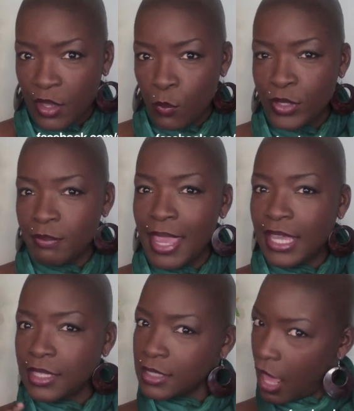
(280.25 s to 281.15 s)
would make
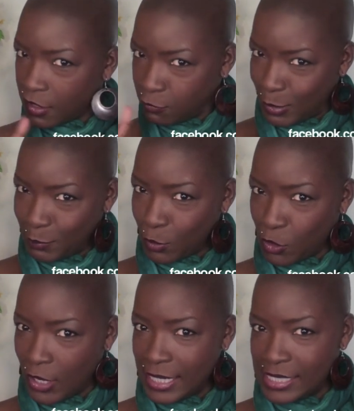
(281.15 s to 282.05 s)
a lot of people
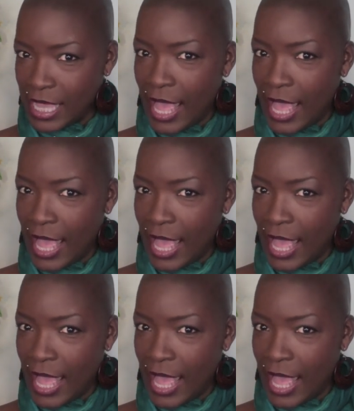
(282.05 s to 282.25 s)
crazy.